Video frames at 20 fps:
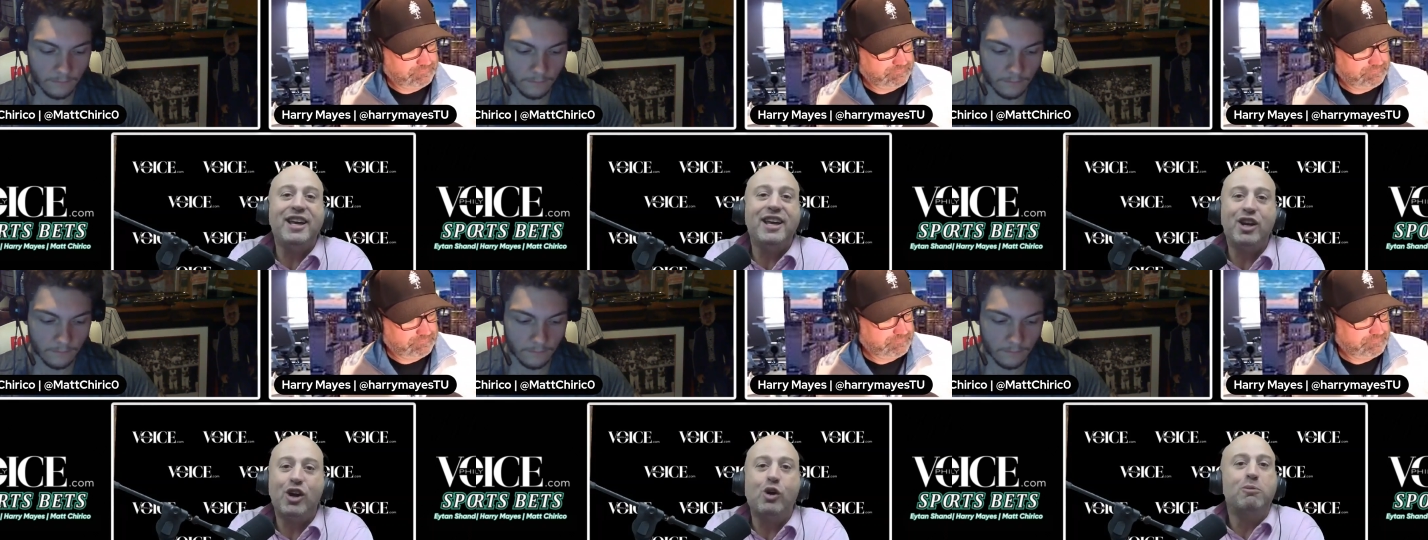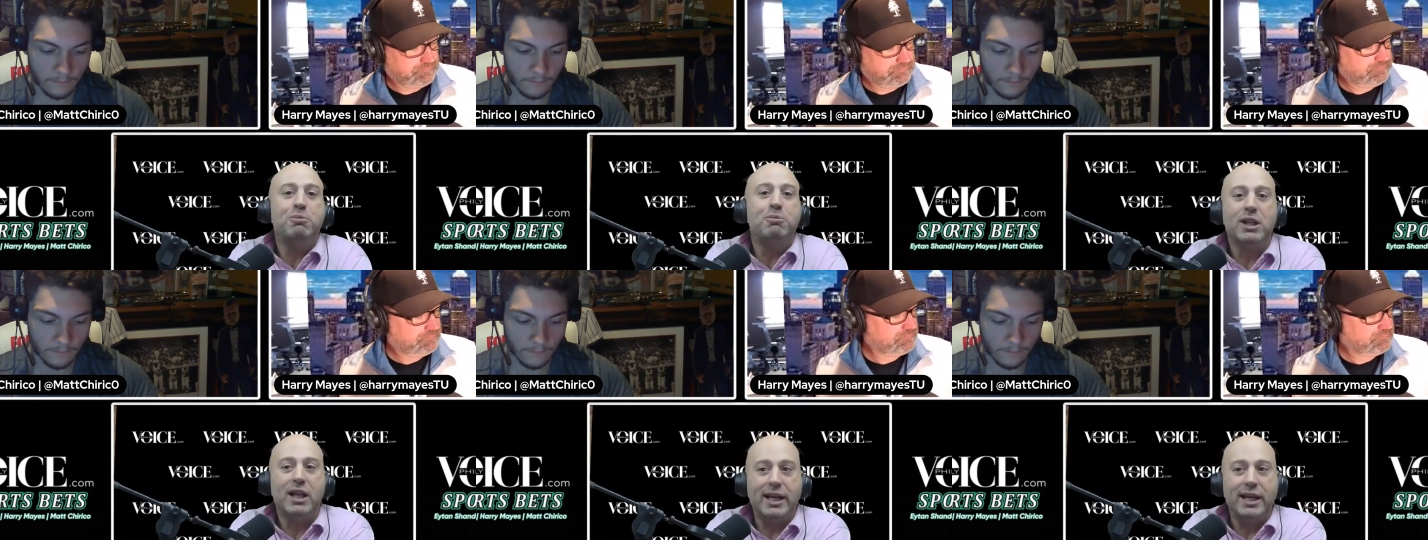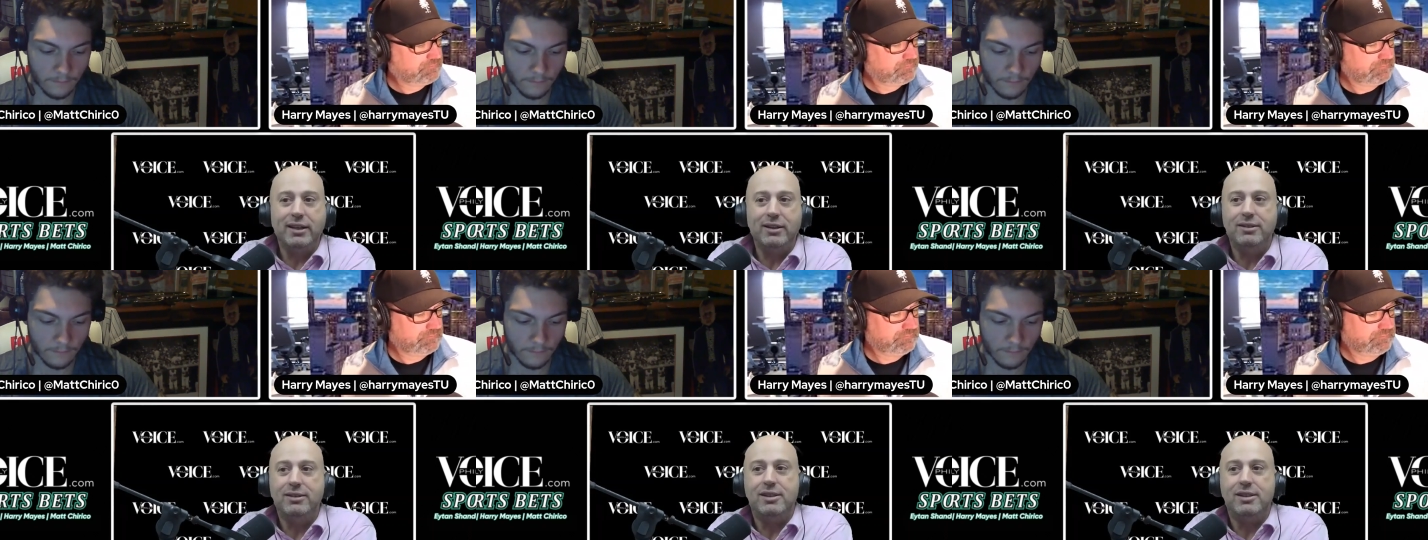Speaker 1: don't play.
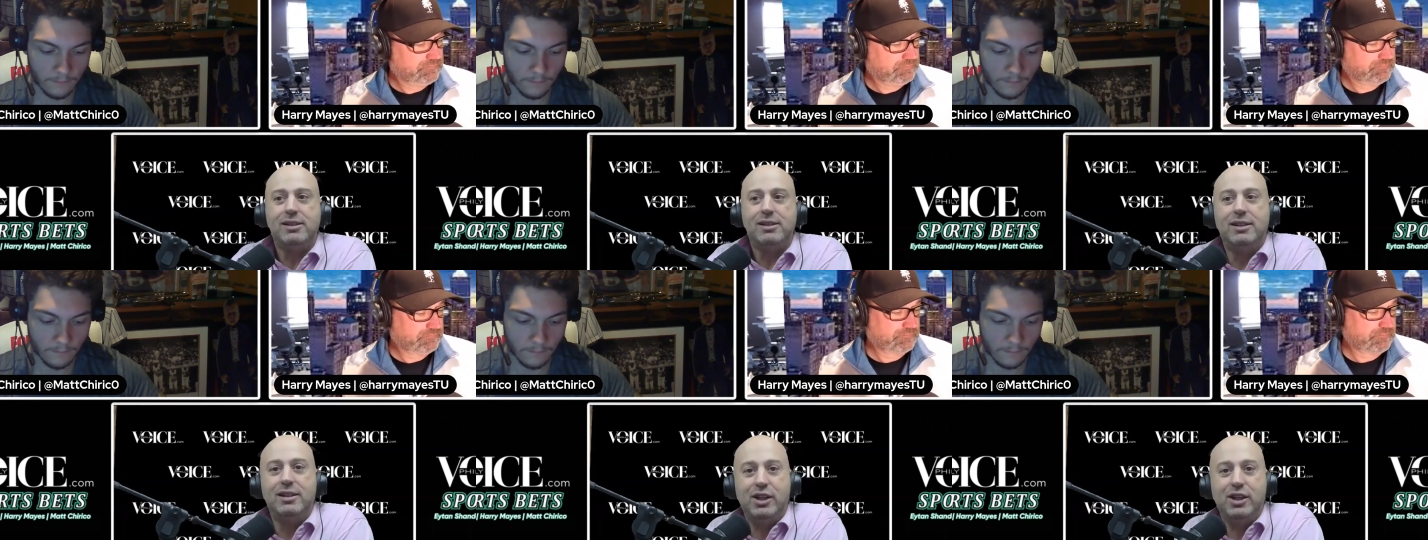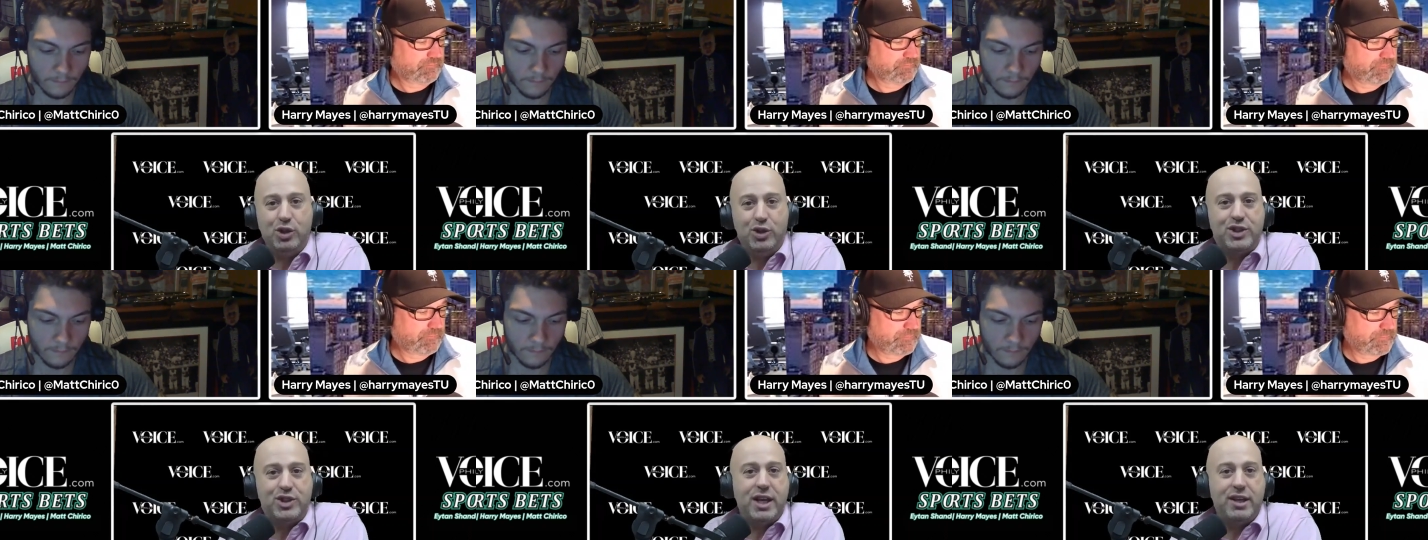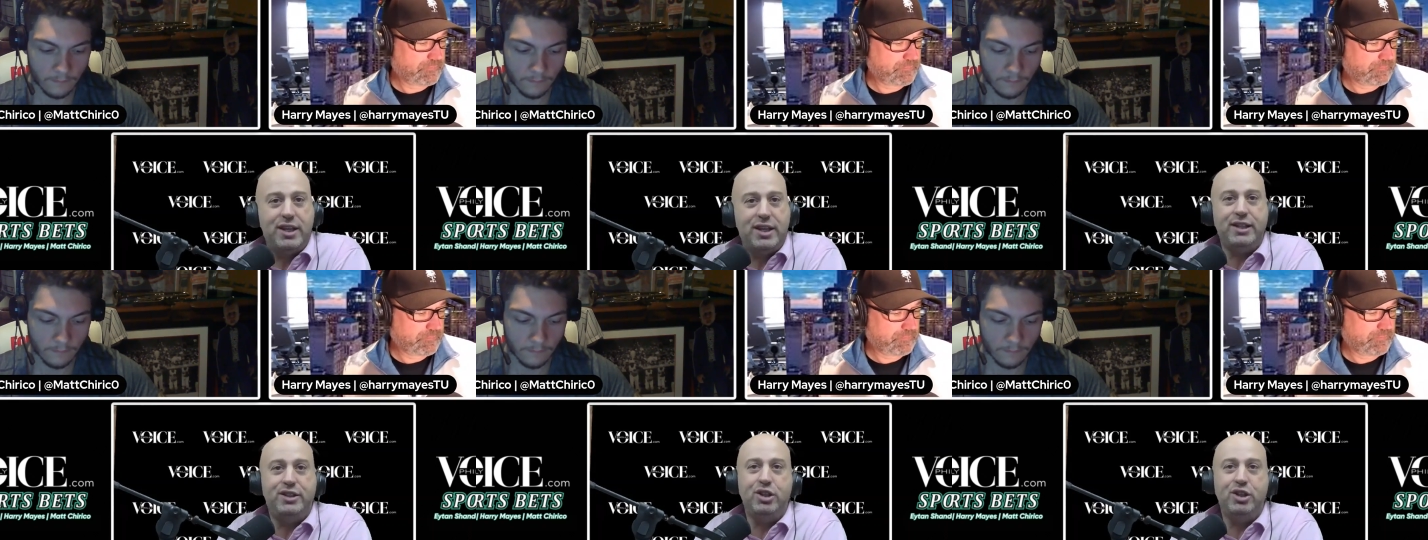You say
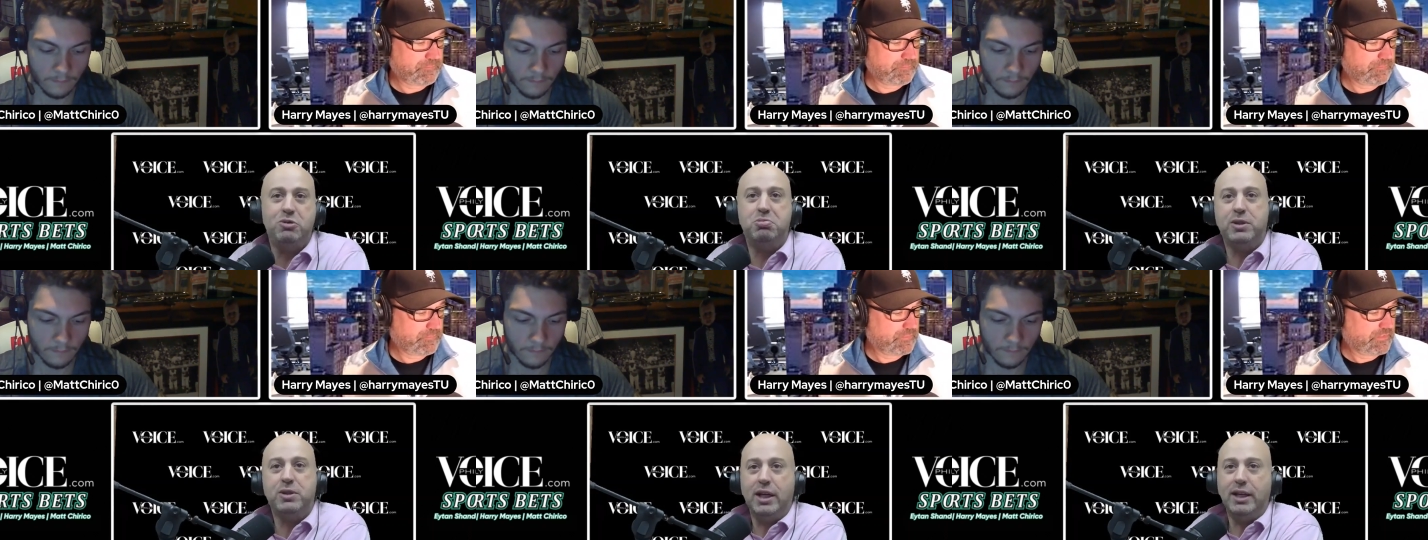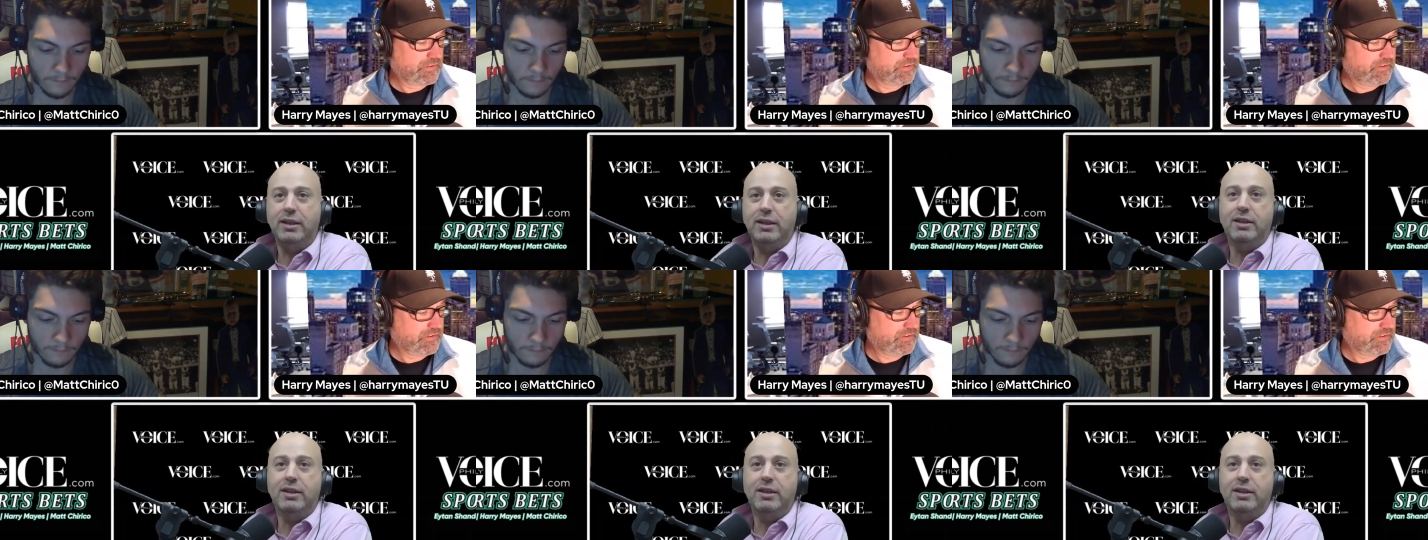they do play.